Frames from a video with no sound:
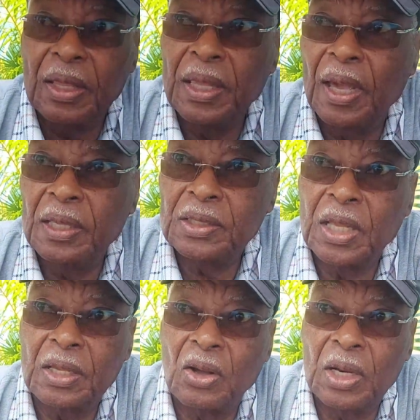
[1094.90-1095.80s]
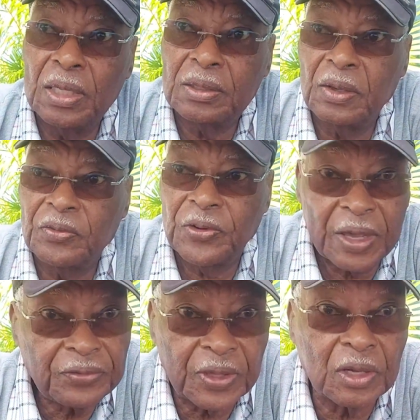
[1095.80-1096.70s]
Yeah, they call it
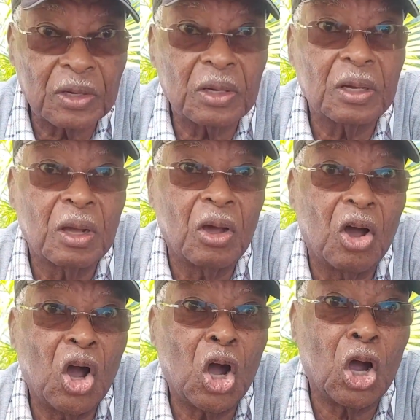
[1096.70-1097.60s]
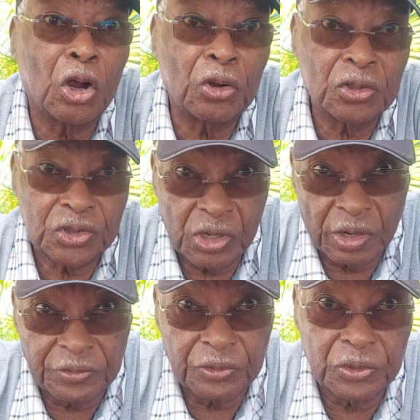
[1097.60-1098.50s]
5-finger or
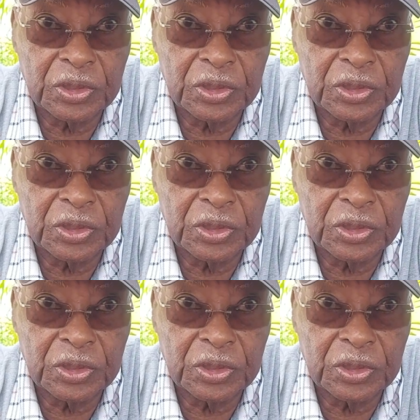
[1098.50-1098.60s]
star fruit.